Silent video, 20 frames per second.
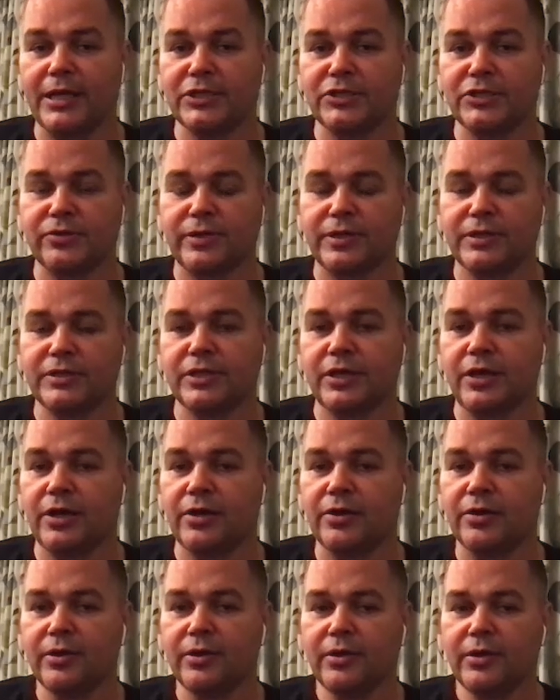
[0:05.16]
history,
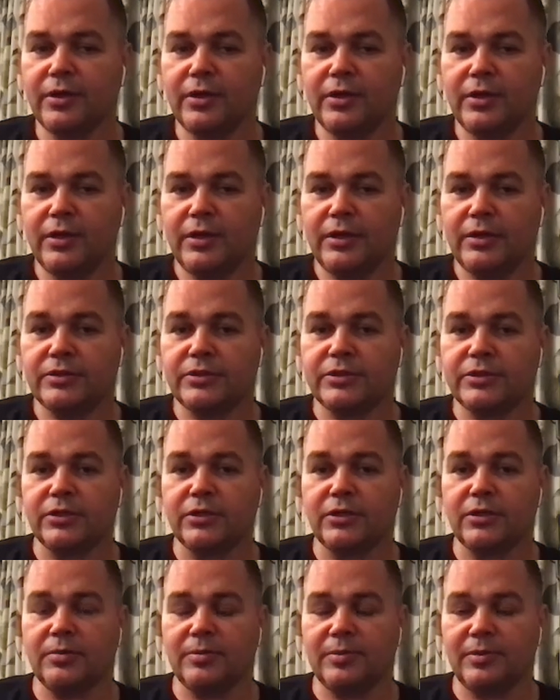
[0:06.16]
so
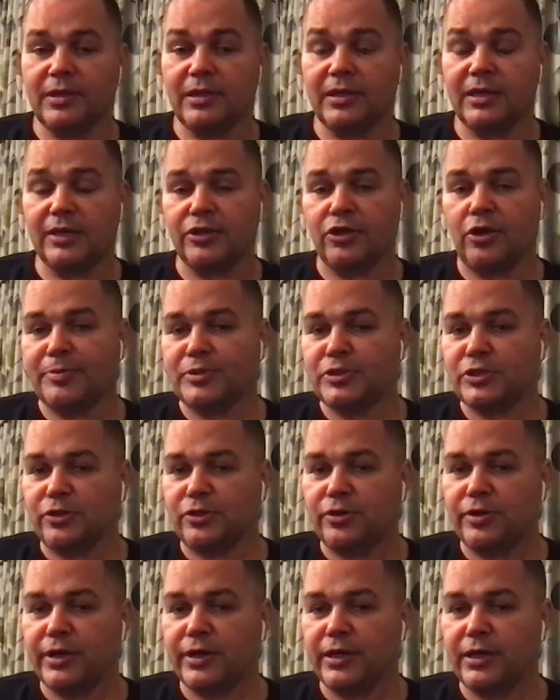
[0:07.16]
to get the
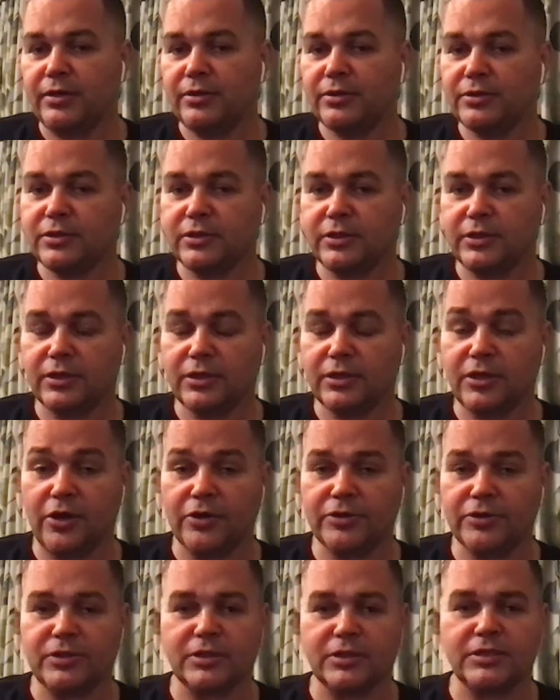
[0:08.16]
opportunity to
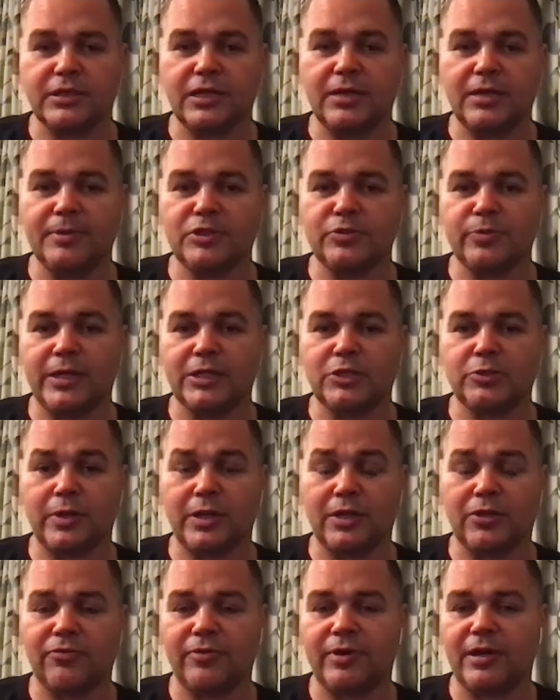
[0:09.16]
coach the team in
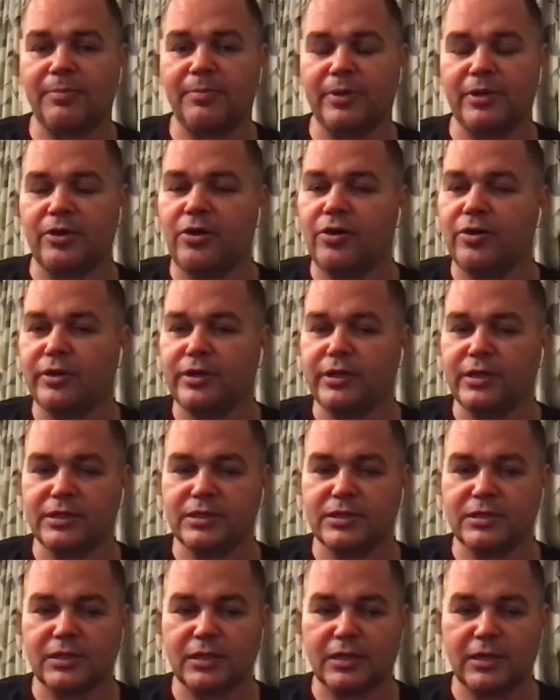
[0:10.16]
2023 and beyond
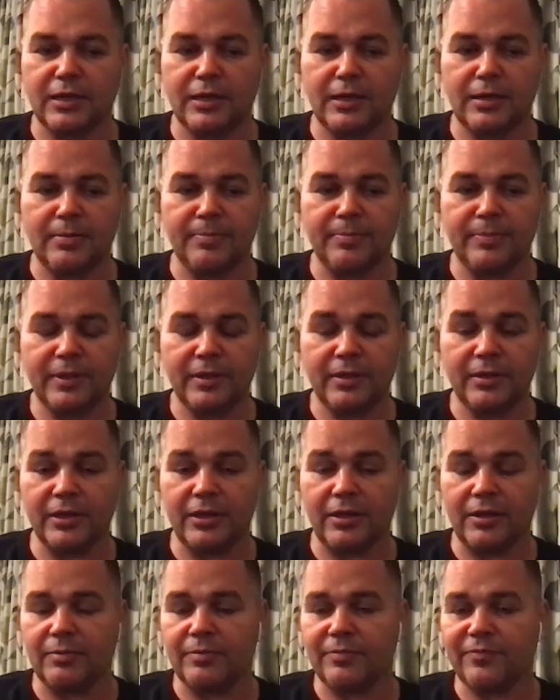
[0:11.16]
is
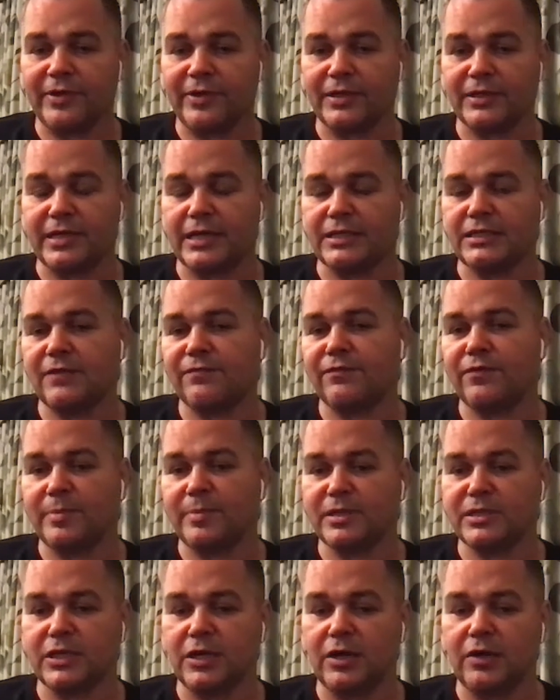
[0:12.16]
fantastic for
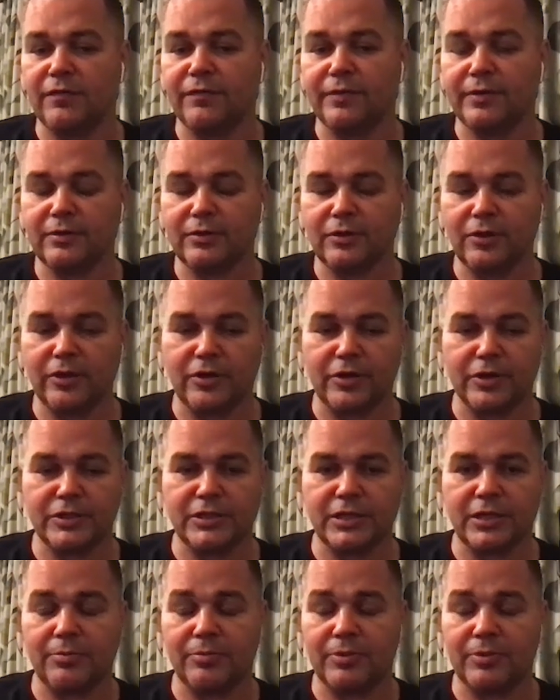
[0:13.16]
myself. Like I
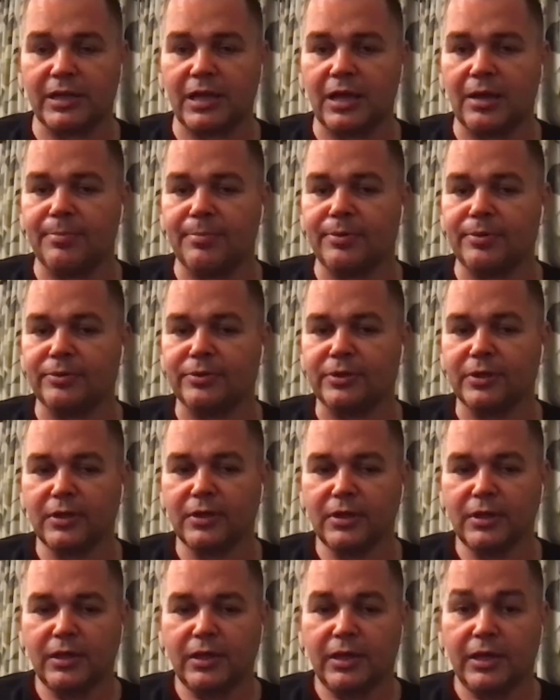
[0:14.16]
said, I'm really humbled
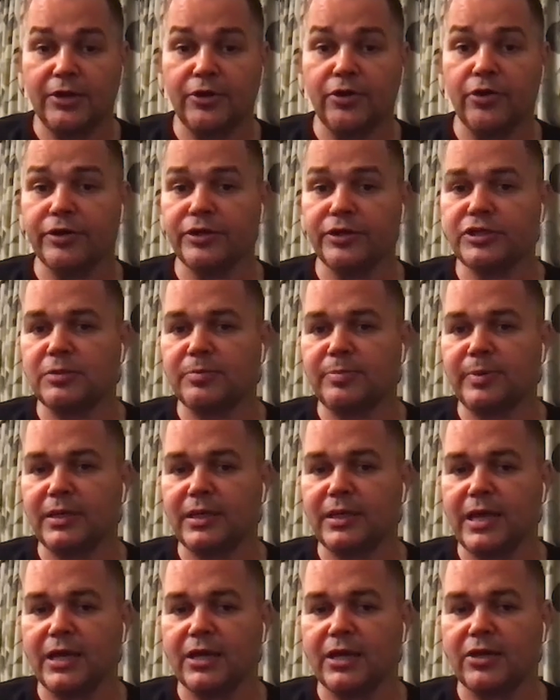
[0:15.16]
and honoured to be
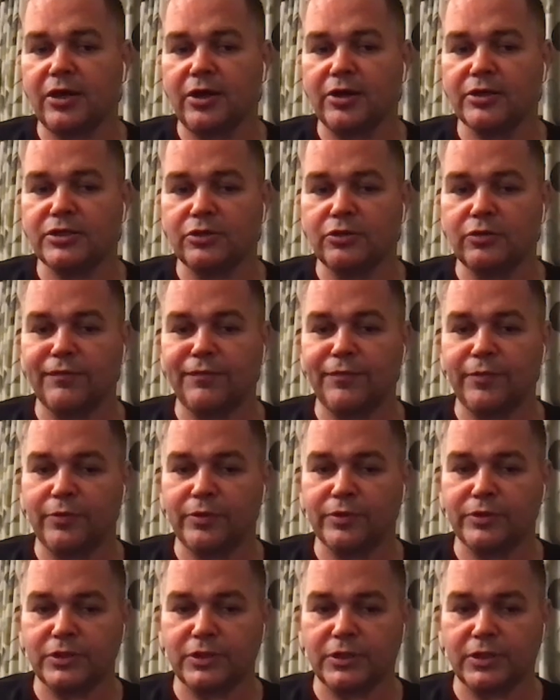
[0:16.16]
the head coach and look
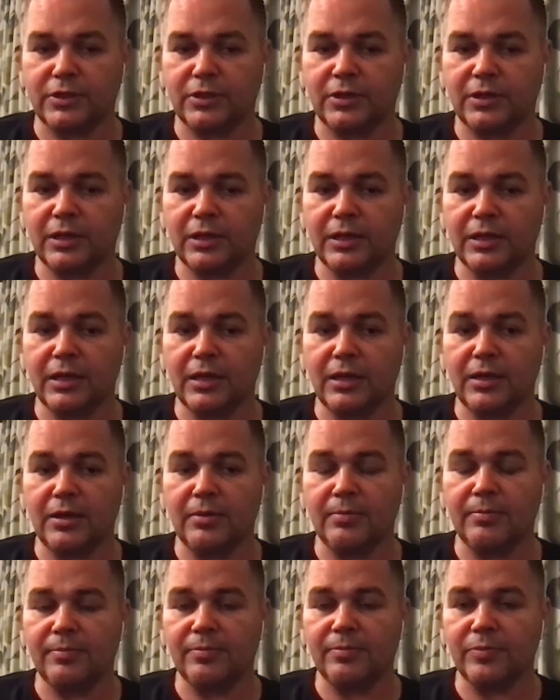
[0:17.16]
forward to
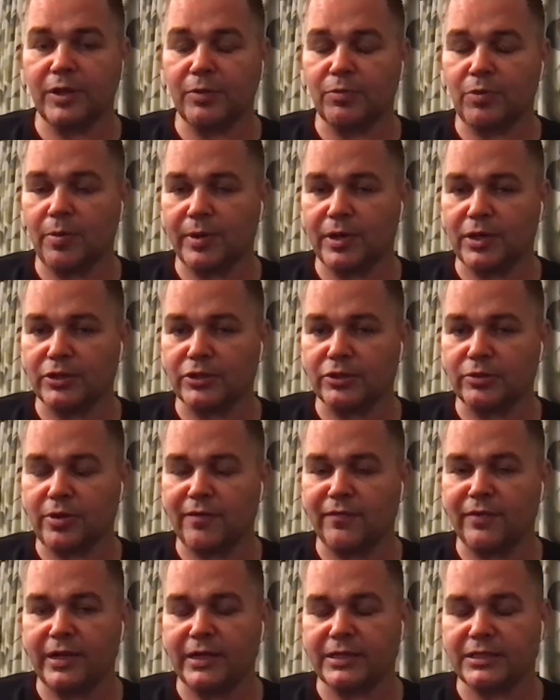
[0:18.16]
what we can do
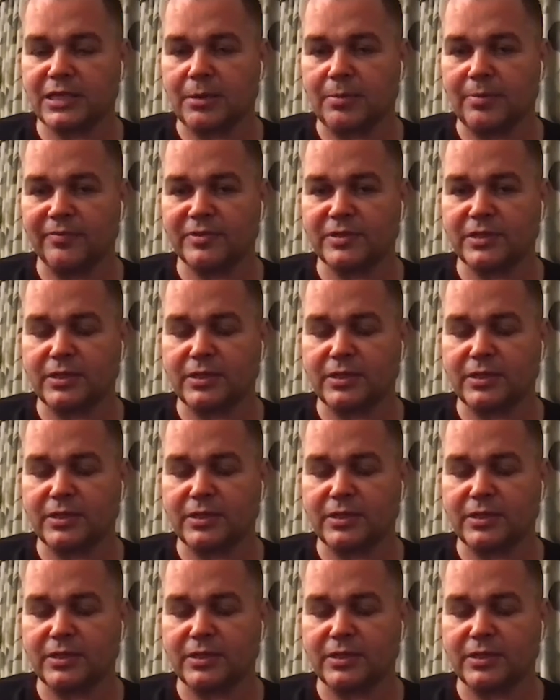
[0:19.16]
over the next couple of